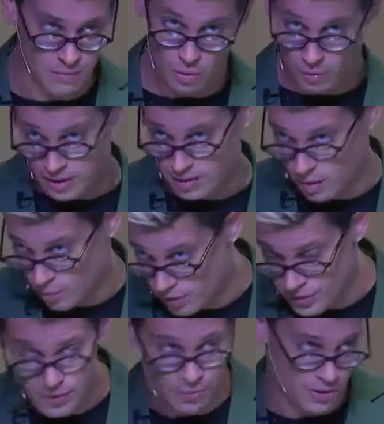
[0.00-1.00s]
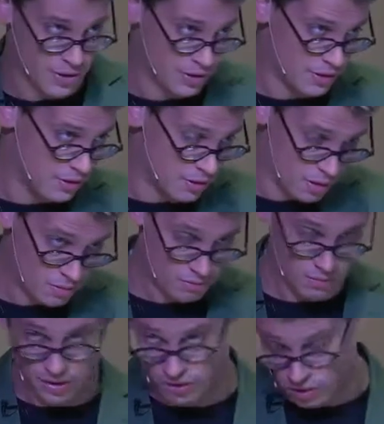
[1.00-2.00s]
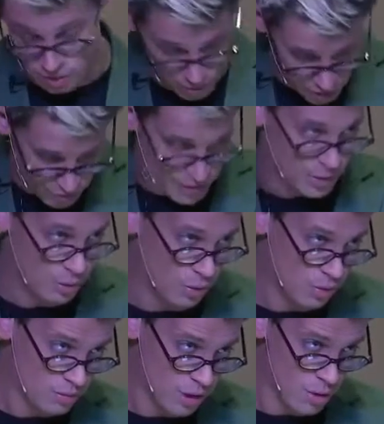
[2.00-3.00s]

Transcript: do what Islam wants, which is, you know, institute Sharia law